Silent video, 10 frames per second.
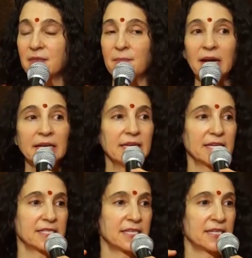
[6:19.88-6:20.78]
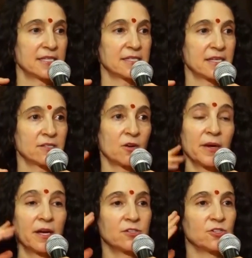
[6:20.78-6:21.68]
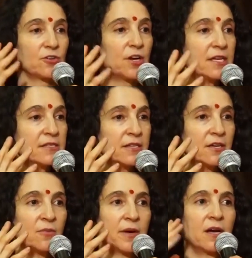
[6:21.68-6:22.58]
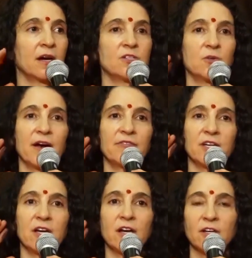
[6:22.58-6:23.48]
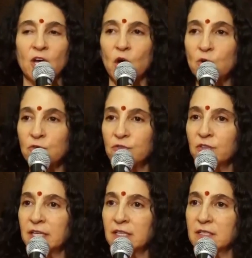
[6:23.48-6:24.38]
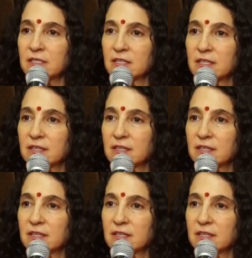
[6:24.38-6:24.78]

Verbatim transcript: the mind kicks in and says, oh my God, you're crazy. Oh my God, you haven't gotten over it.